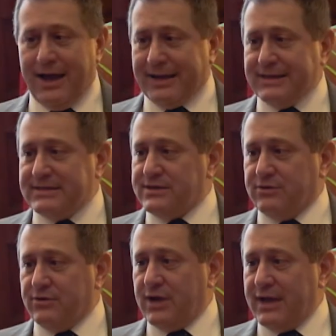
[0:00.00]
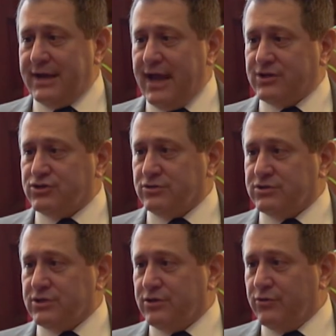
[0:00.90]
I consider it a national
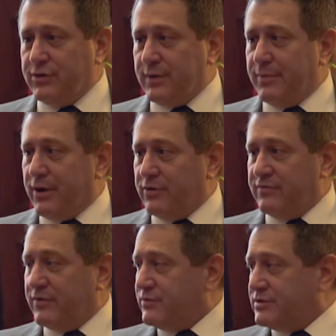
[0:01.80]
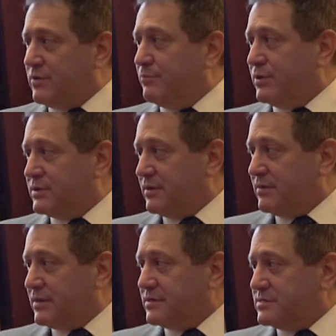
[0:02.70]
security imperative that we start building
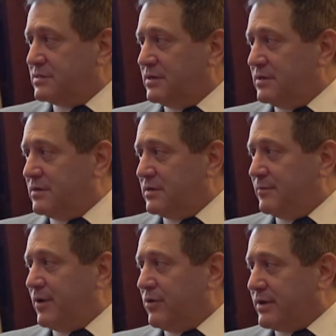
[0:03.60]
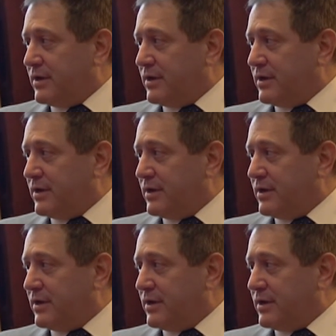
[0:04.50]
things in America